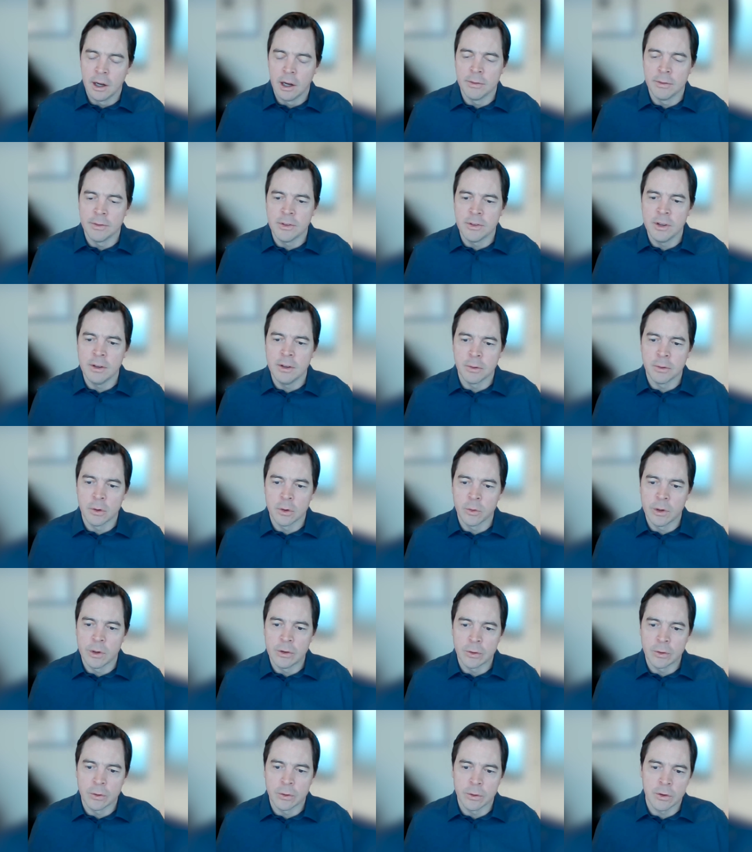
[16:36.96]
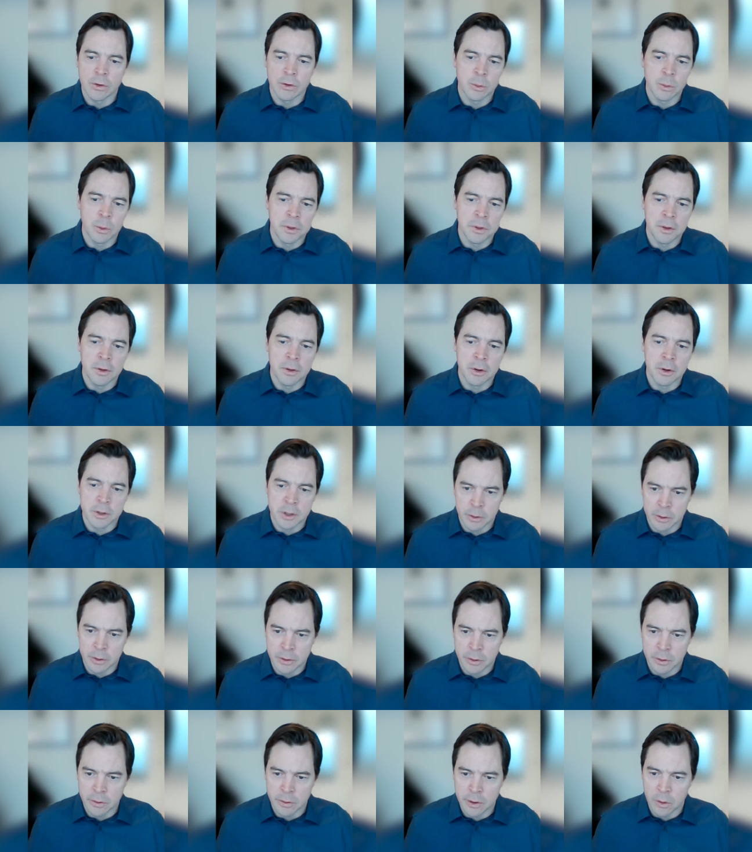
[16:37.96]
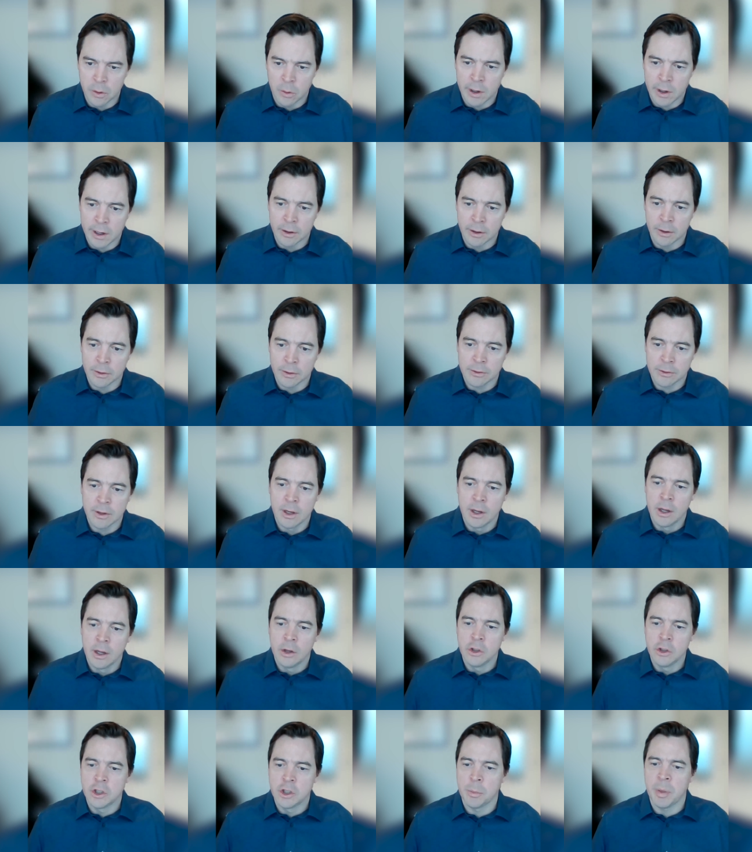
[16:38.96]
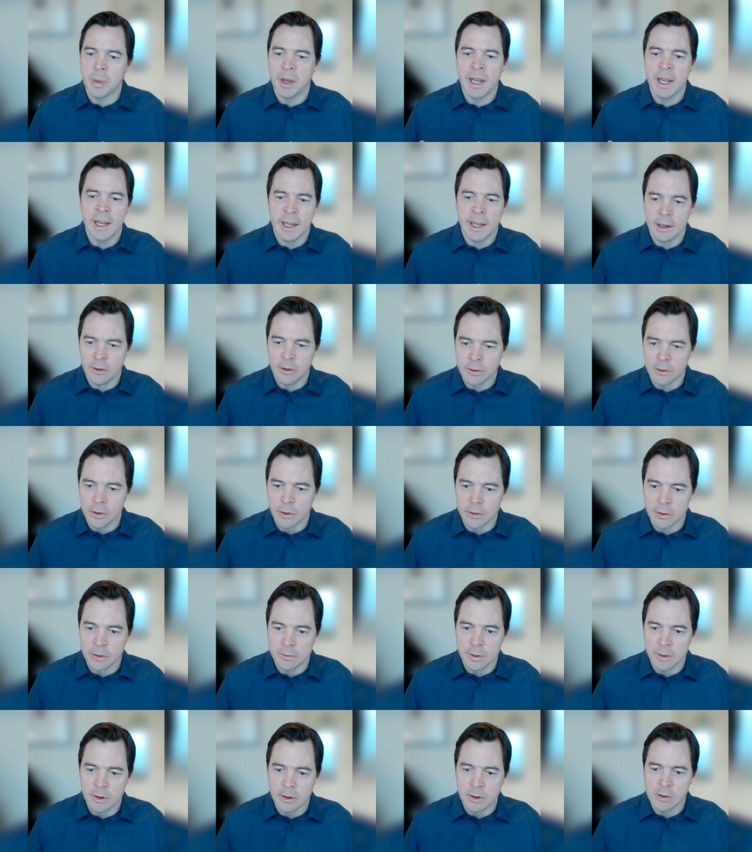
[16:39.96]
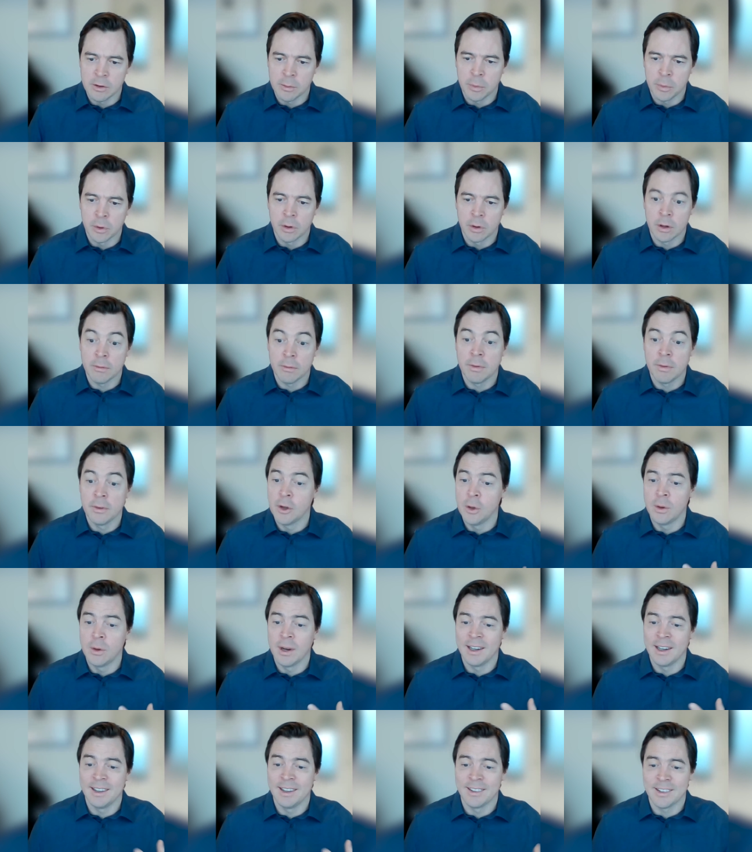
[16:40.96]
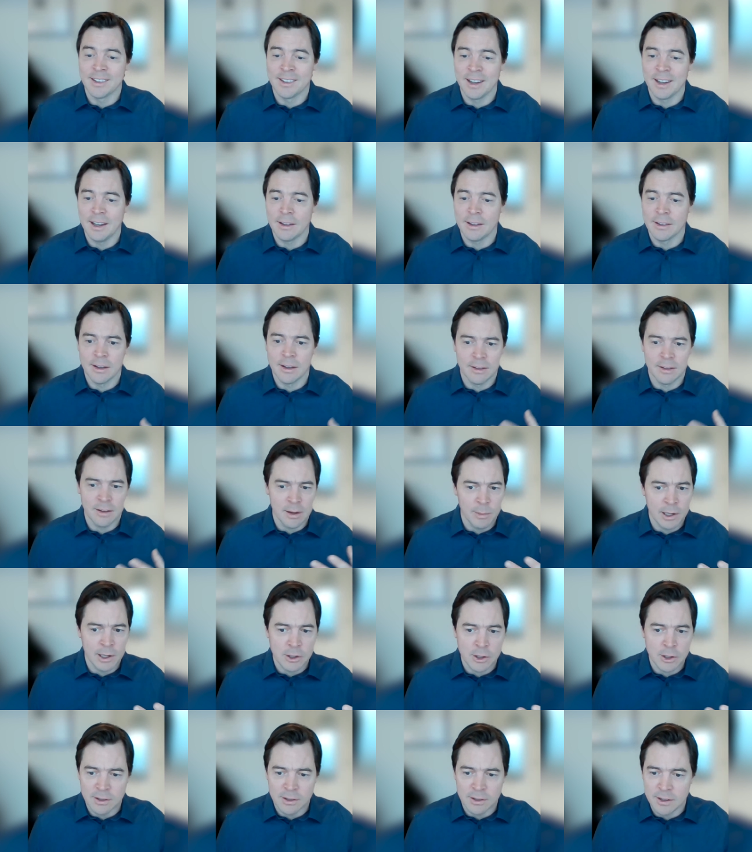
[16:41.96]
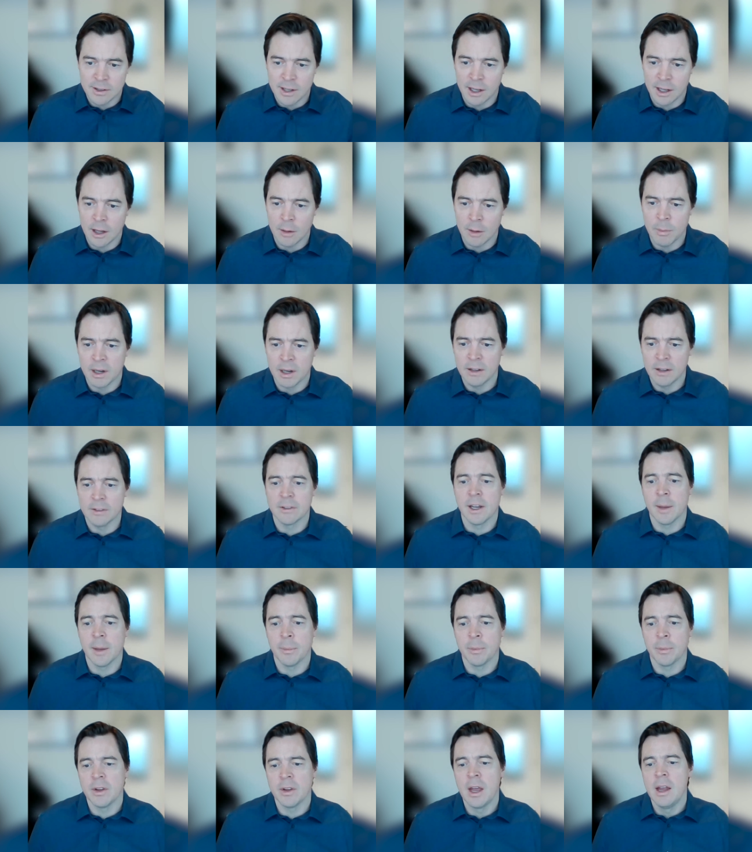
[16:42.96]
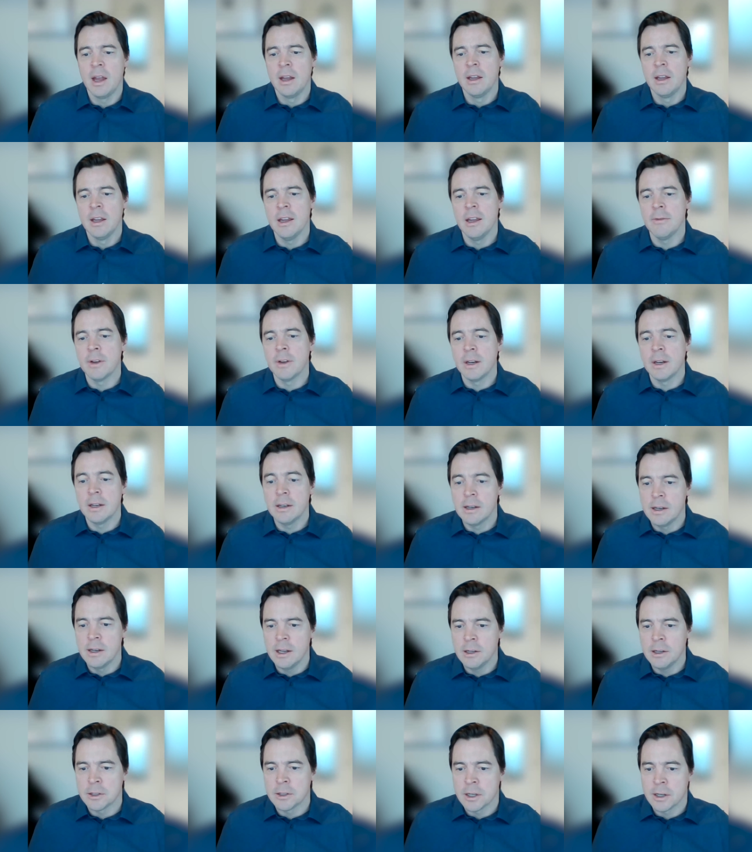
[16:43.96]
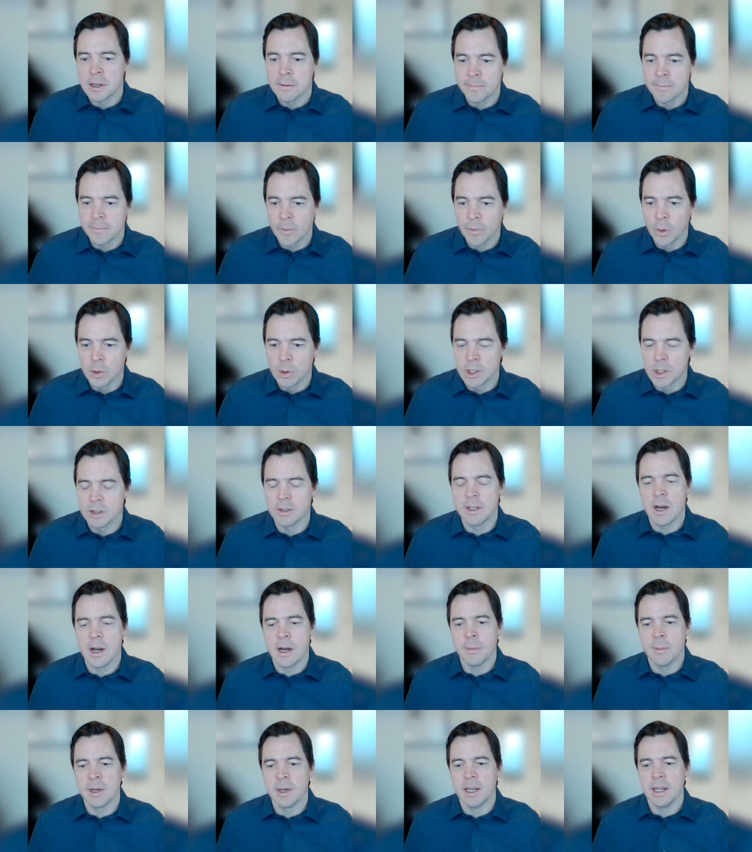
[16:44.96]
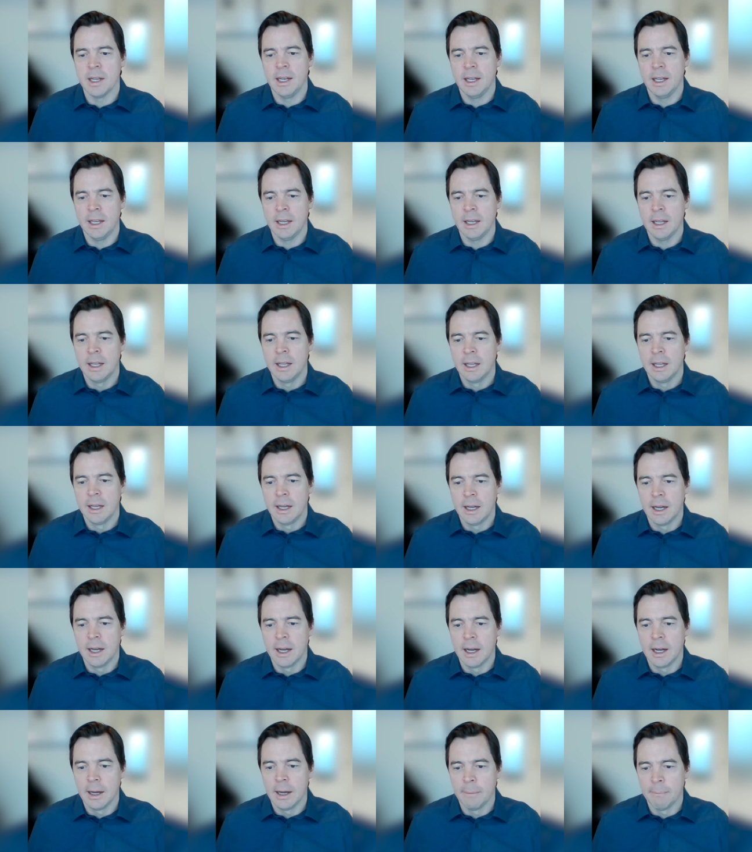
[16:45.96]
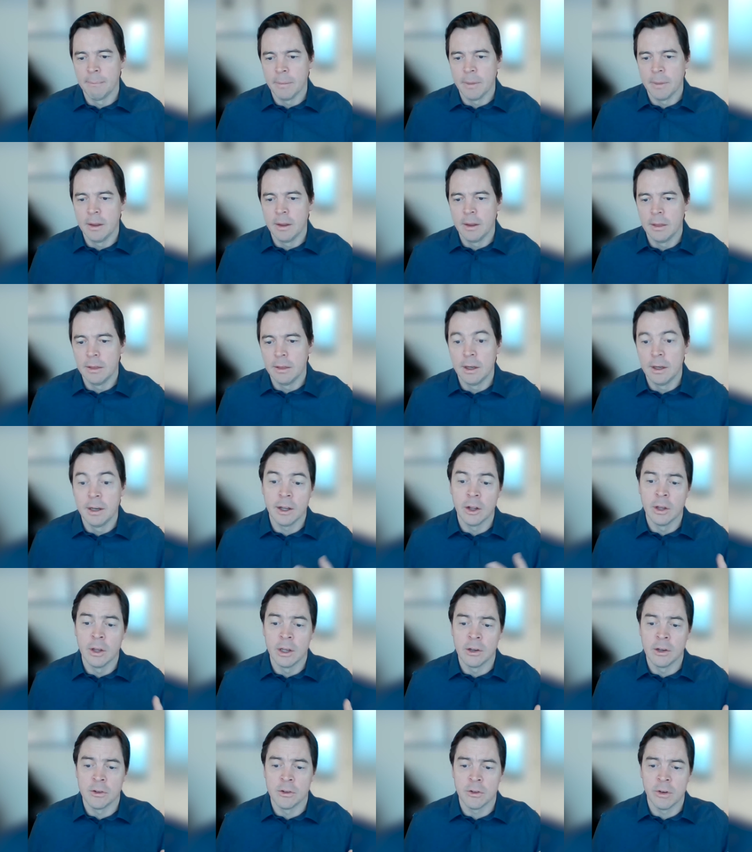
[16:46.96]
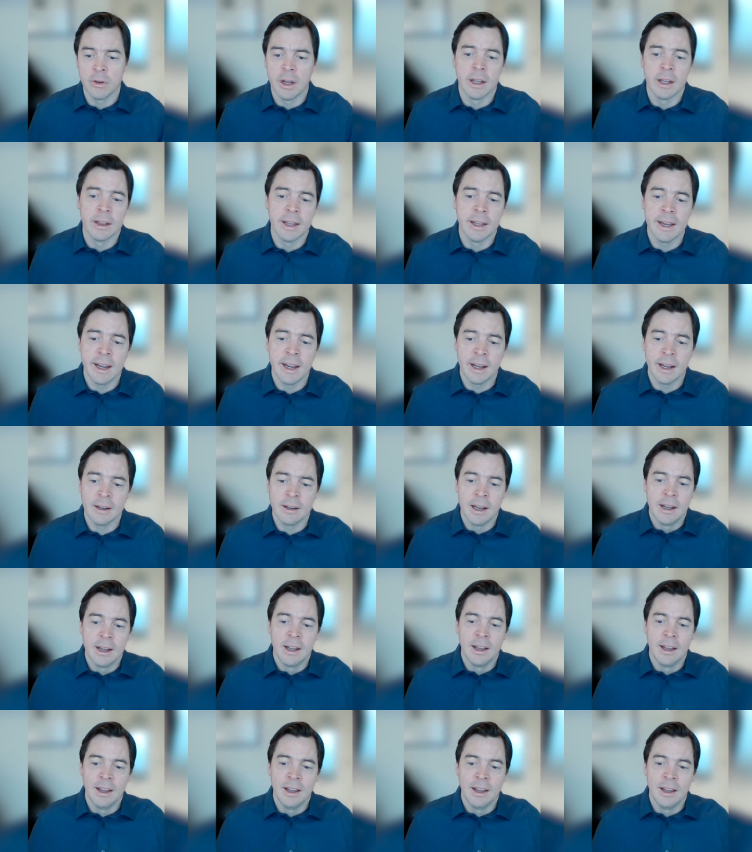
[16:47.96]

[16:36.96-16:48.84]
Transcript: of seafloor resources within their territorial waters. Japan is also very supportive. The United States, as I mentioned, is taking many steps. Even Indonesia, which is dominating the nickel industry on land.